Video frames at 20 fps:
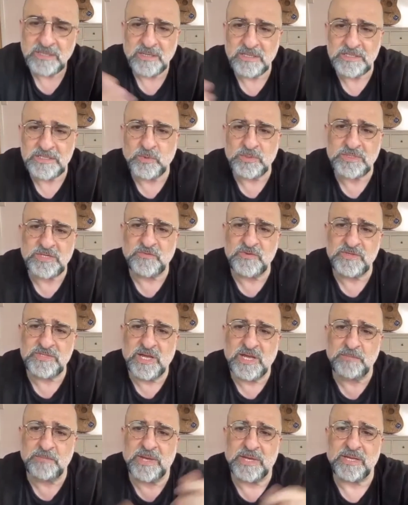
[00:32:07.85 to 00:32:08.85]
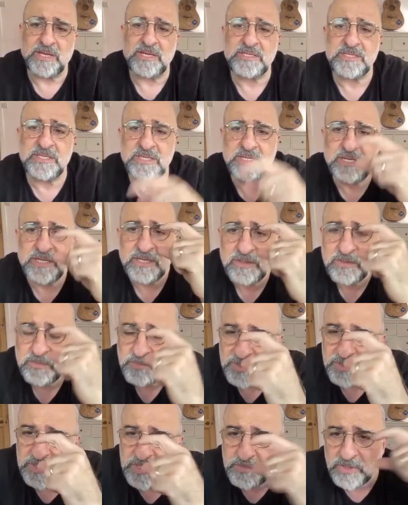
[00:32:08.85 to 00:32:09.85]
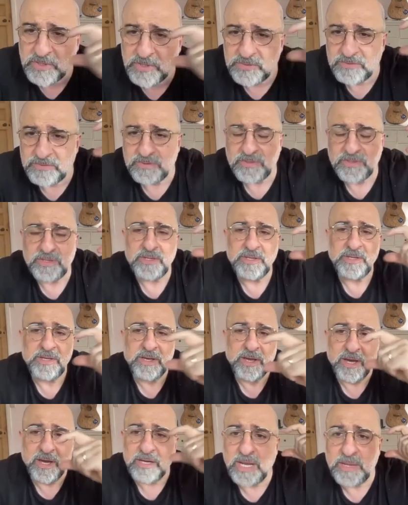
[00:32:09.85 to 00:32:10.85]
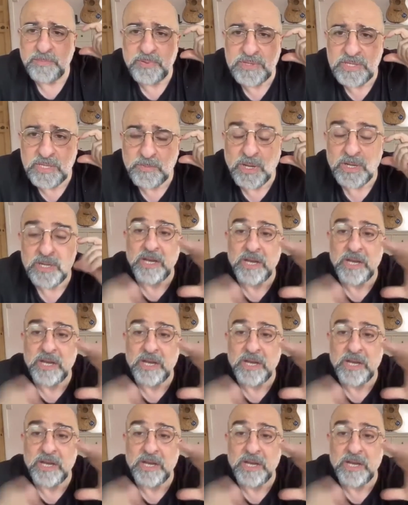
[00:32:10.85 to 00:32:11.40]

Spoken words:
I said, what difference does that make? And he said, here, put them on. And I put them on